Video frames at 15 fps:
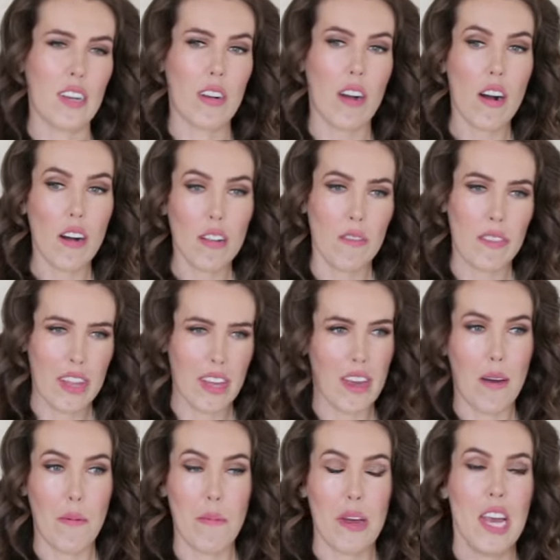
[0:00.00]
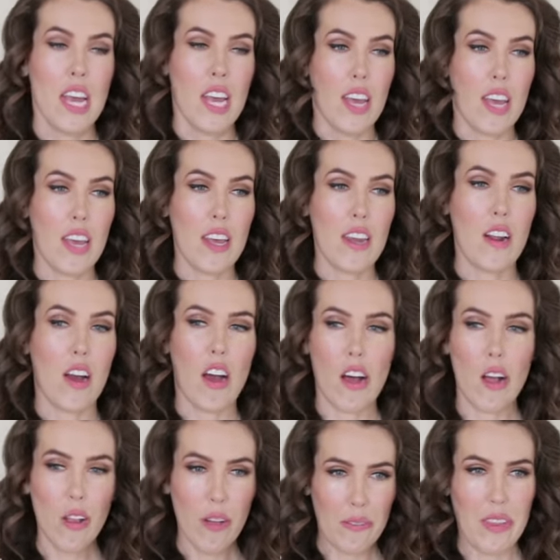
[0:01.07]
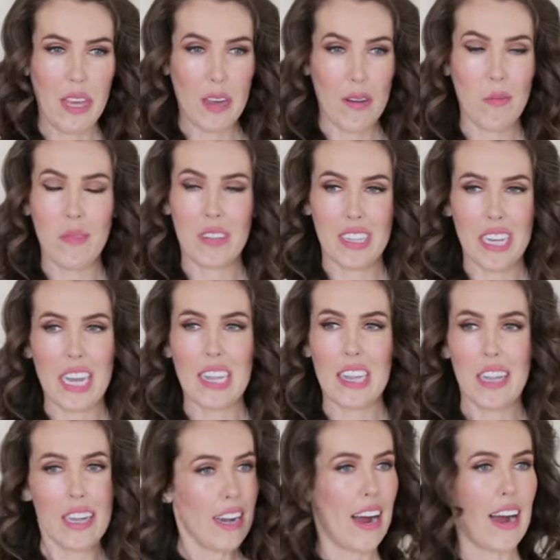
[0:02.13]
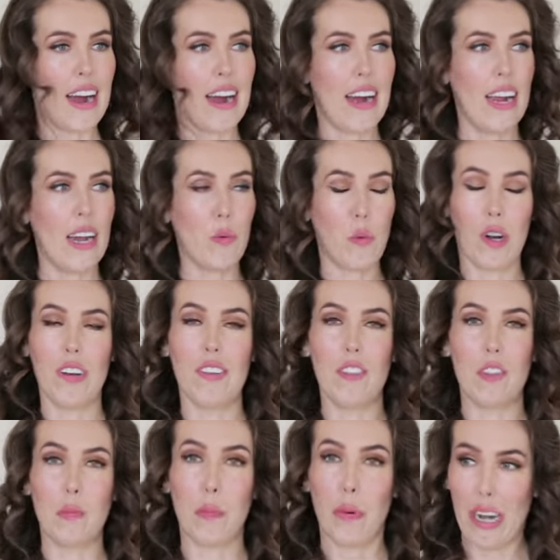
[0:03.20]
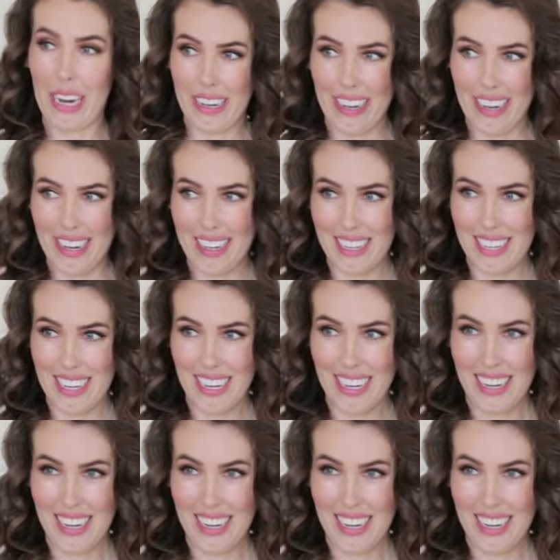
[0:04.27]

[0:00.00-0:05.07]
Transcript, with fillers: took all of them, and all of them said that I was pregnant.